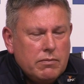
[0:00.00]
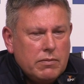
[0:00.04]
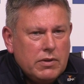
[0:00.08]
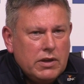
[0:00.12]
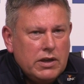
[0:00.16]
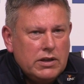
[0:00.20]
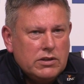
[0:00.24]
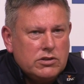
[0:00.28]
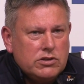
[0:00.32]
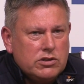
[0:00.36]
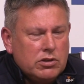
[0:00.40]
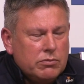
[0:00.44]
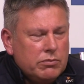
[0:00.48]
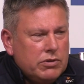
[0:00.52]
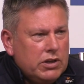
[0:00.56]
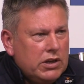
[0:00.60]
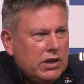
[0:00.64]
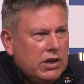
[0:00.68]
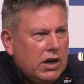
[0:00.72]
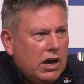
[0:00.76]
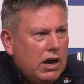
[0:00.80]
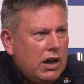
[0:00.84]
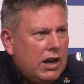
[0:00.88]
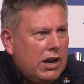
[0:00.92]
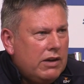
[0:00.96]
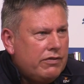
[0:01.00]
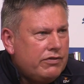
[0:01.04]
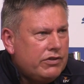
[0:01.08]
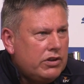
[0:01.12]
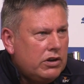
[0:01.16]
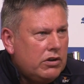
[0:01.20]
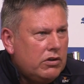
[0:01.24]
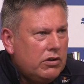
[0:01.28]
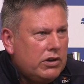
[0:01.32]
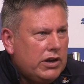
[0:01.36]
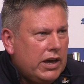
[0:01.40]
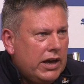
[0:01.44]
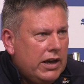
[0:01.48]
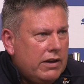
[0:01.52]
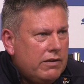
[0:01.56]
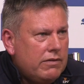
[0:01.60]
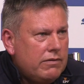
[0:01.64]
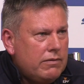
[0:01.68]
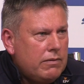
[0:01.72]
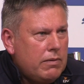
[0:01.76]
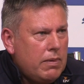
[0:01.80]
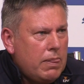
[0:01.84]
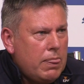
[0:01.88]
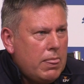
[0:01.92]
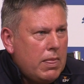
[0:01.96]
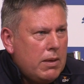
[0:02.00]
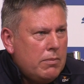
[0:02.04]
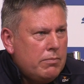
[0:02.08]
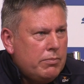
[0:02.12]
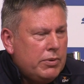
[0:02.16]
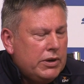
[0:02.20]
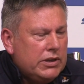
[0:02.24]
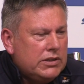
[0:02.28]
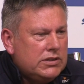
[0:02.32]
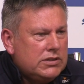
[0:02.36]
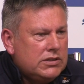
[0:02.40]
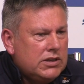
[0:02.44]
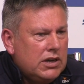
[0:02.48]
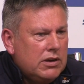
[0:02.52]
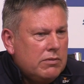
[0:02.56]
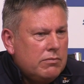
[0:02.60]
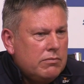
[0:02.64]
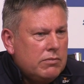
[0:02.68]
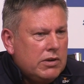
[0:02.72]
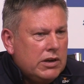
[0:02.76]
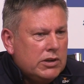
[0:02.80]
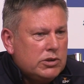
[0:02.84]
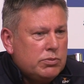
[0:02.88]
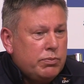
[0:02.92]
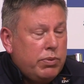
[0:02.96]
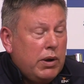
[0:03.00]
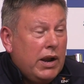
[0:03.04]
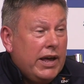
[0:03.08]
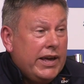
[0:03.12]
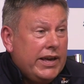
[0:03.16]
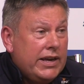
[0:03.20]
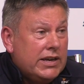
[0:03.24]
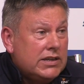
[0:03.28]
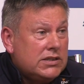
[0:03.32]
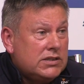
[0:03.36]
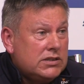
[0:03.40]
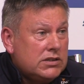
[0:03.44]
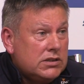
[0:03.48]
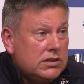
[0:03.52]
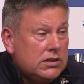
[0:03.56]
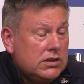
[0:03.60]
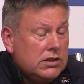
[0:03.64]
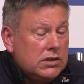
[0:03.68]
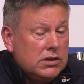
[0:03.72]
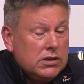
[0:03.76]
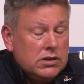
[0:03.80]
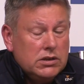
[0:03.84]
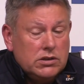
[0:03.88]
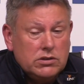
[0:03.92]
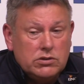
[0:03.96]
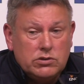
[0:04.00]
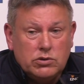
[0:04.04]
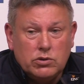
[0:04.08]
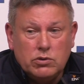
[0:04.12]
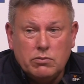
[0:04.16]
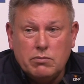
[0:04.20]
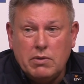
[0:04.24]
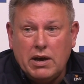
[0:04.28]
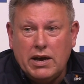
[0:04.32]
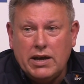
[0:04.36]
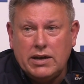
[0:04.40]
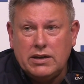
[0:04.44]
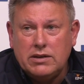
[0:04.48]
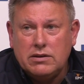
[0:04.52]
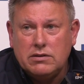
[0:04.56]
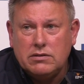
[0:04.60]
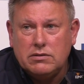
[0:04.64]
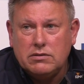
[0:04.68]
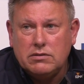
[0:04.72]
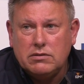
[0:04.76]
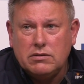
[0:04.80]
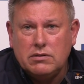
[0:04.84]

it's something I'll have to look at. But as players, to a man,